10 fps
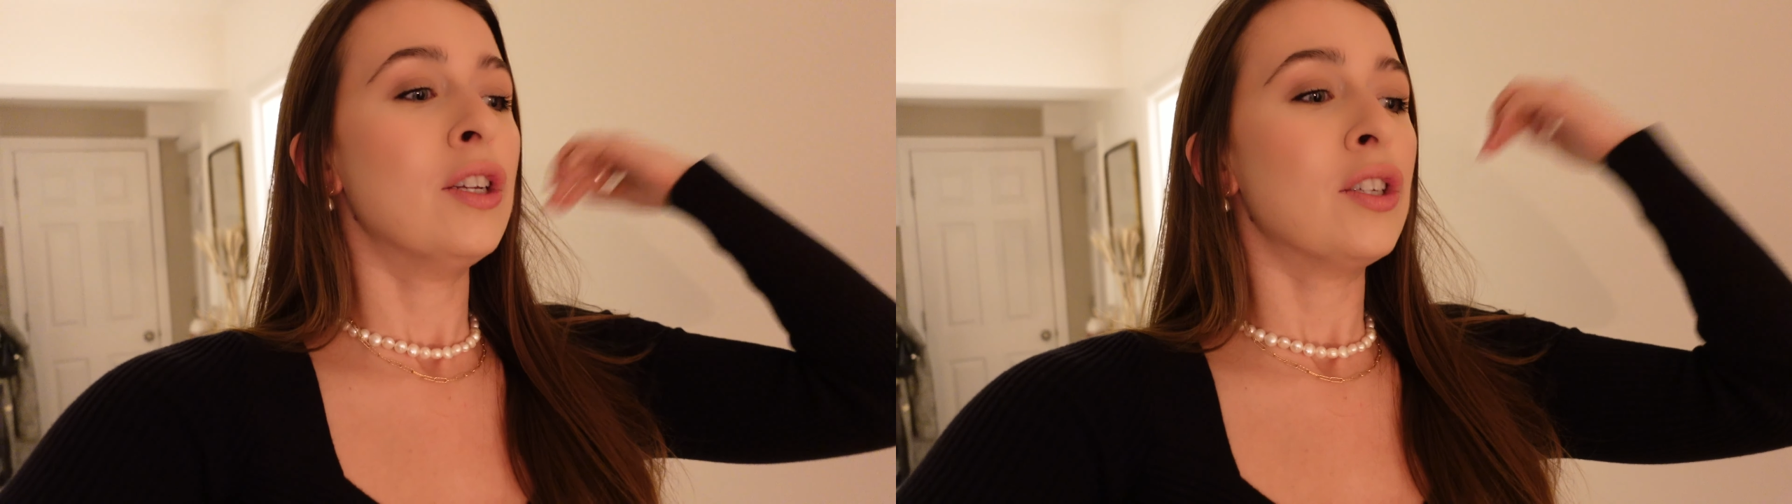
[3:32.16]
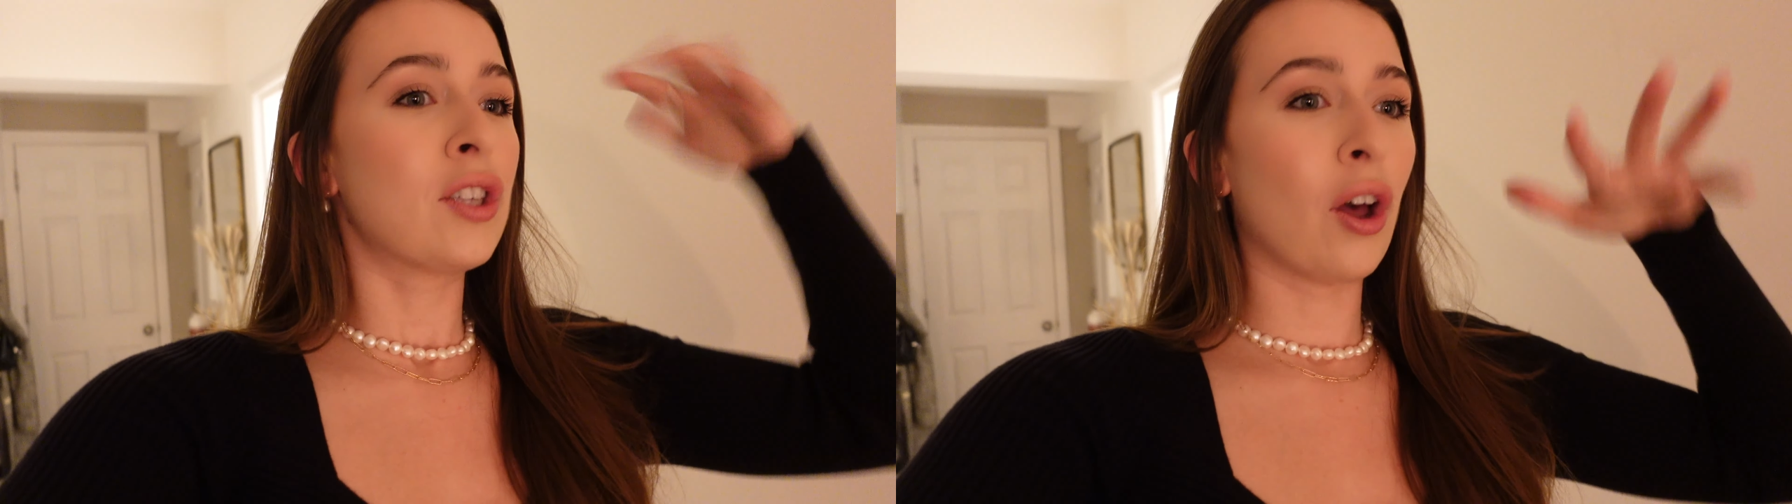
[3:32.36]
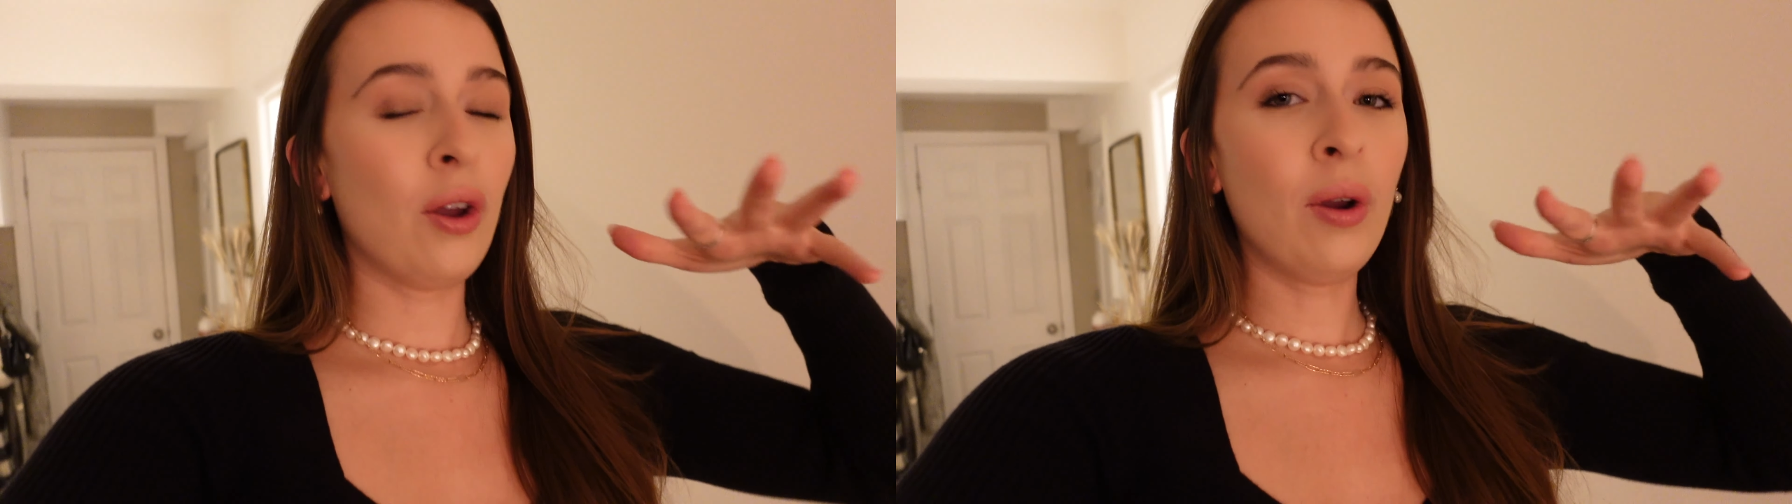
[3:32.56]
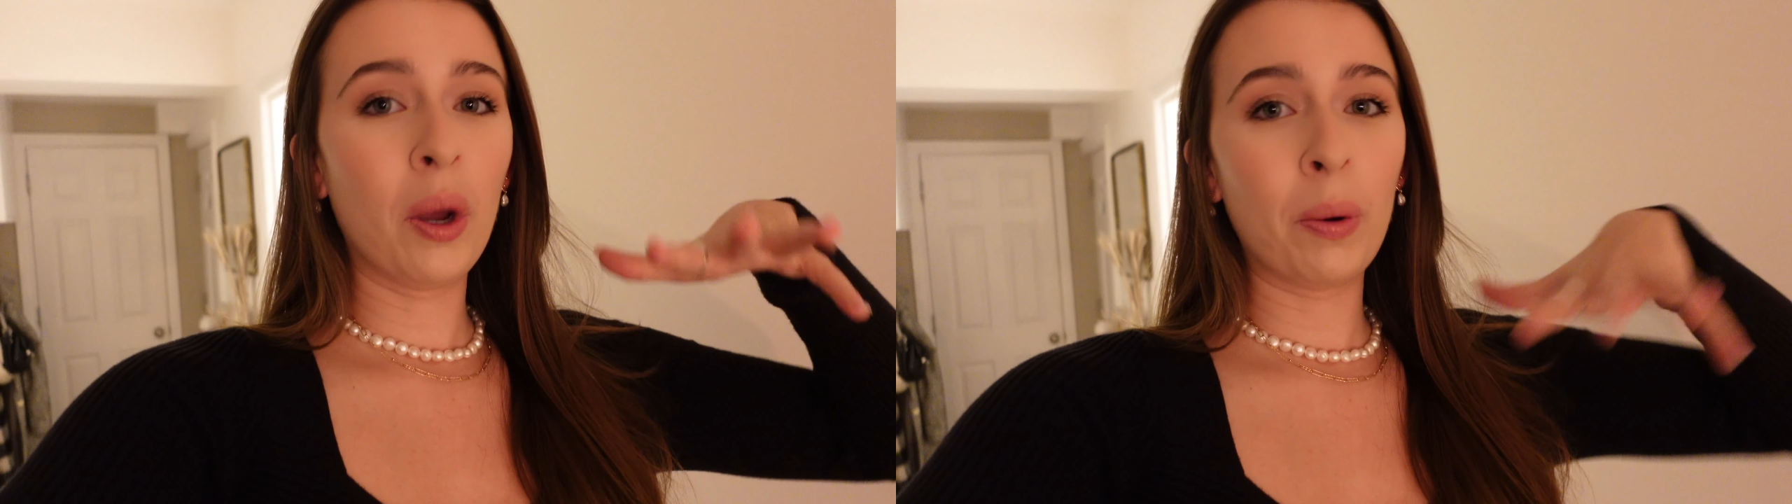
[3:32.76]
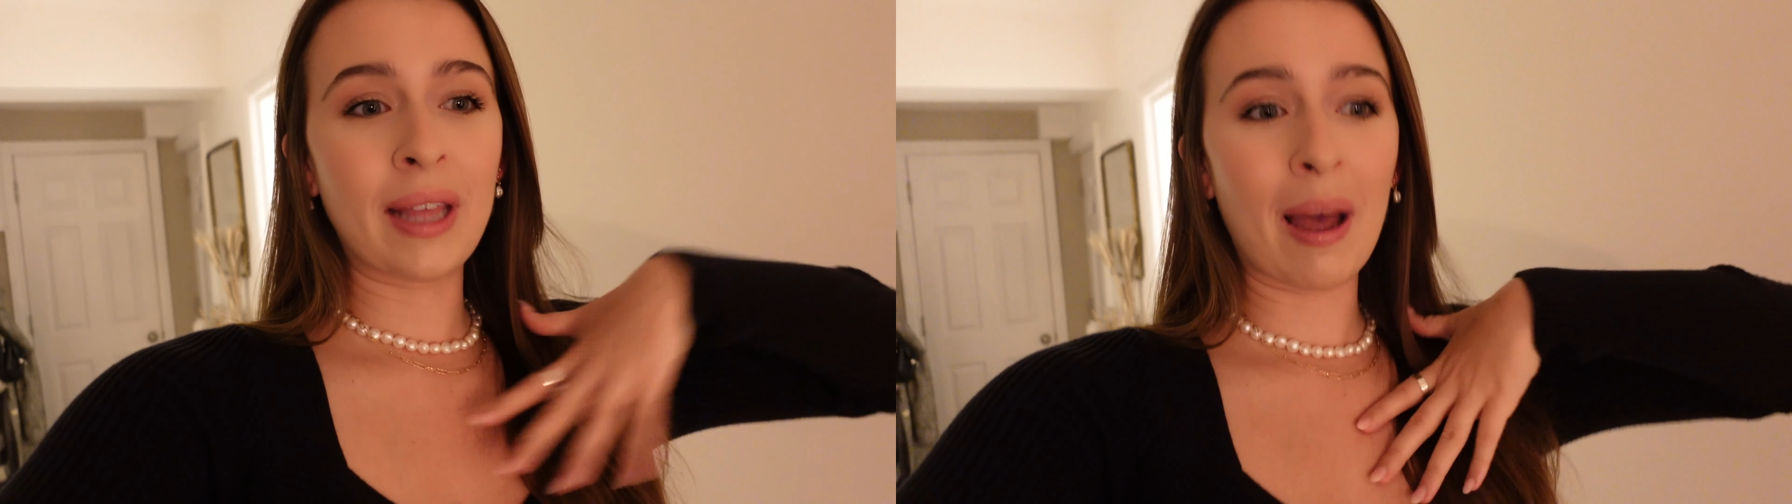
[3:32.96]
So
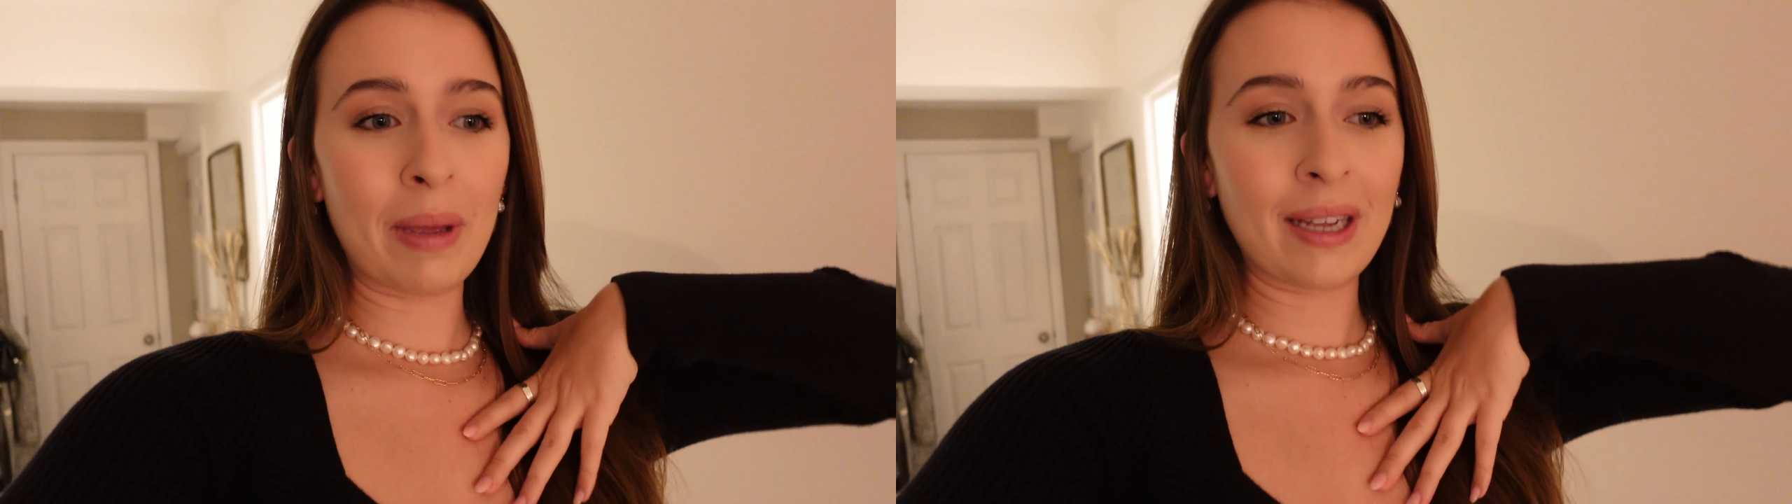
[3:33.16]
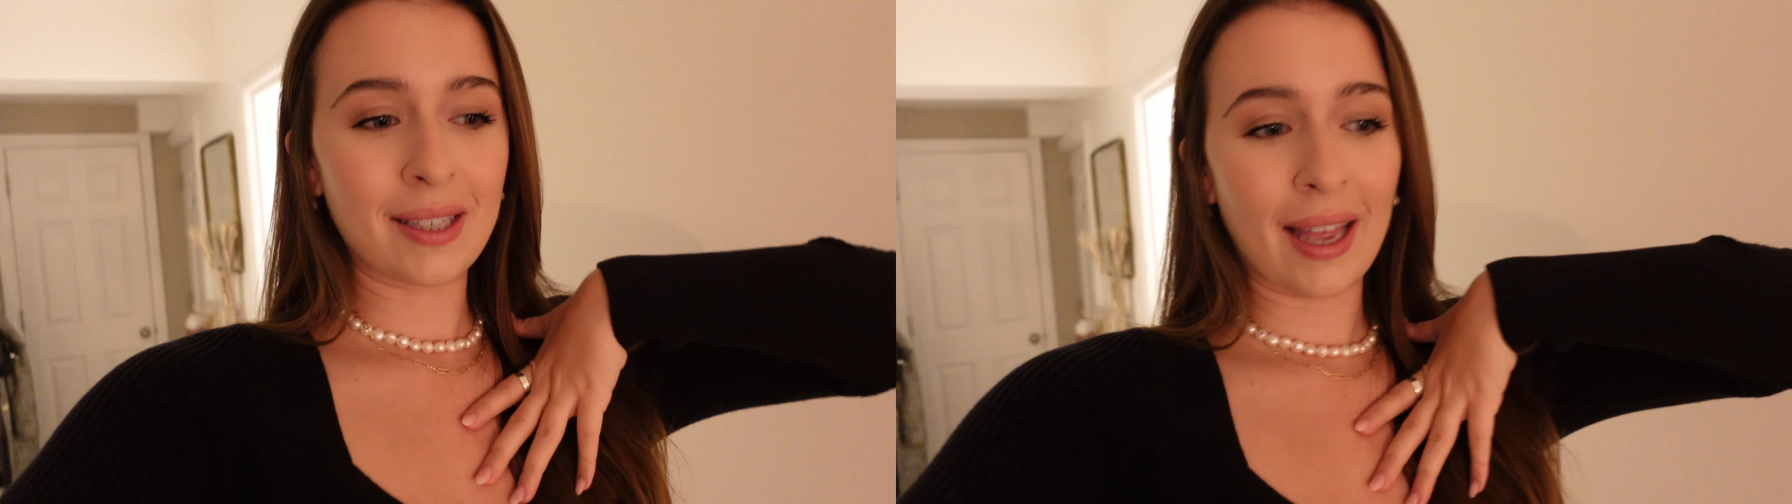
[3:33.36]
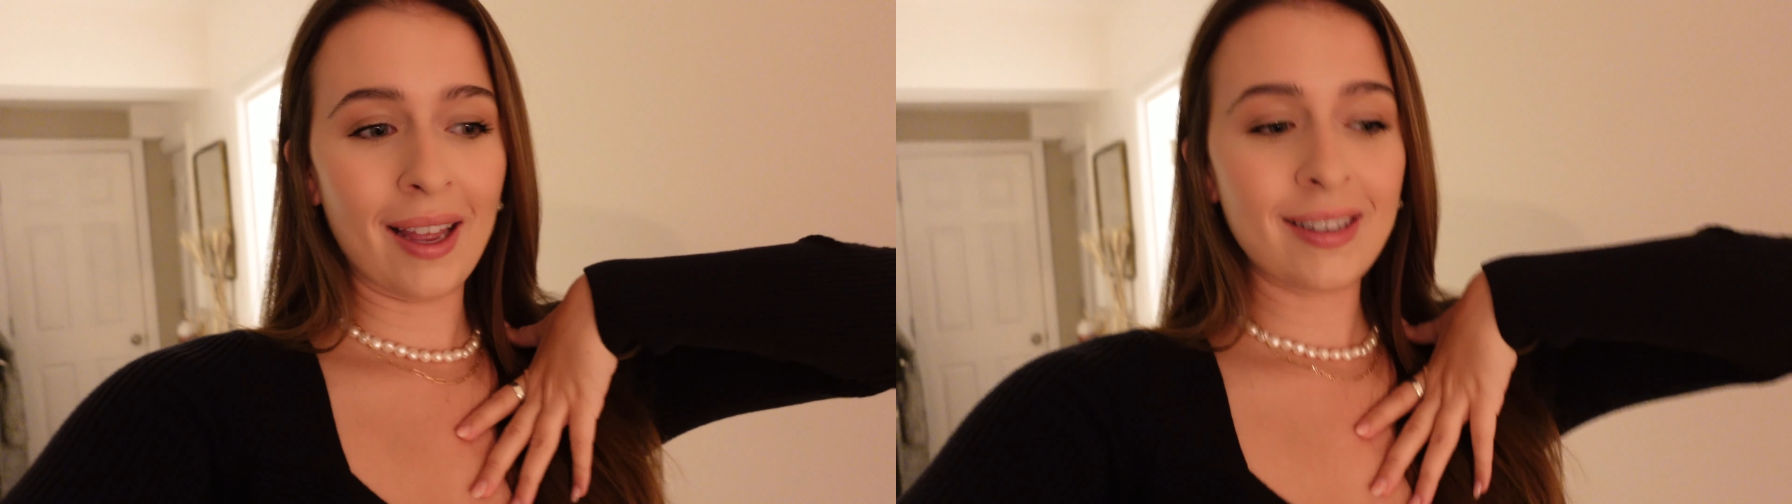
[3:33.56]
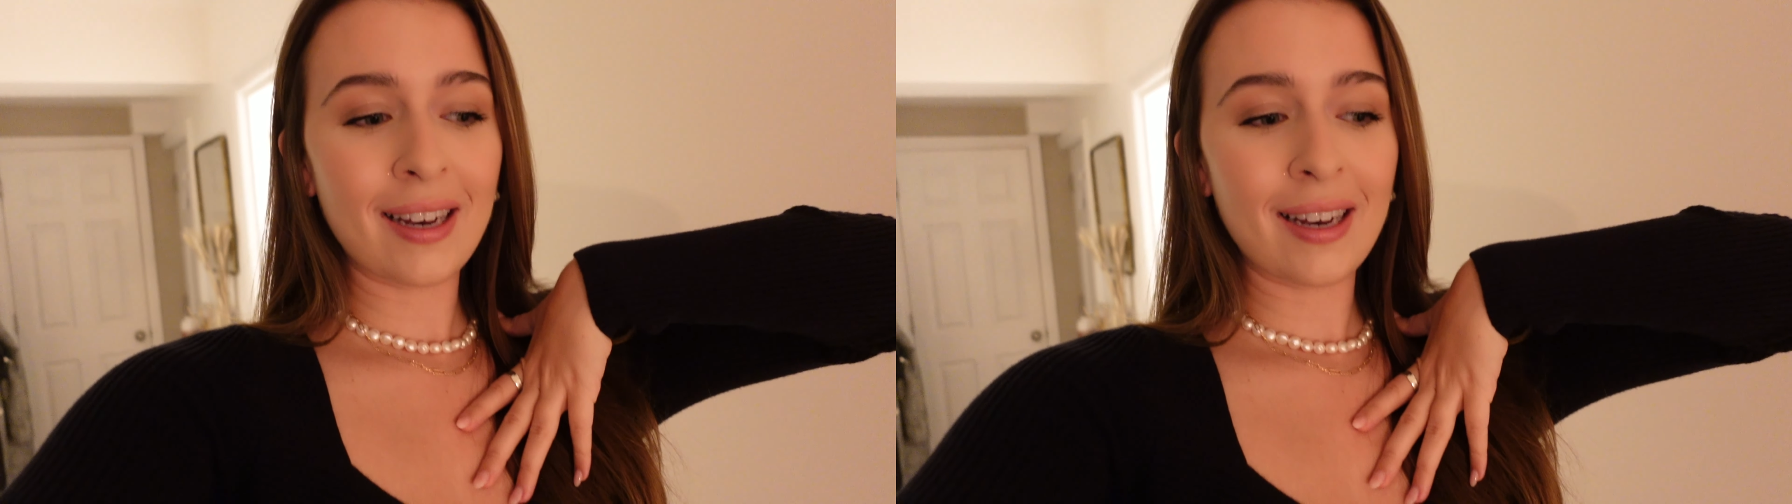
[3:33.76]
with that being said,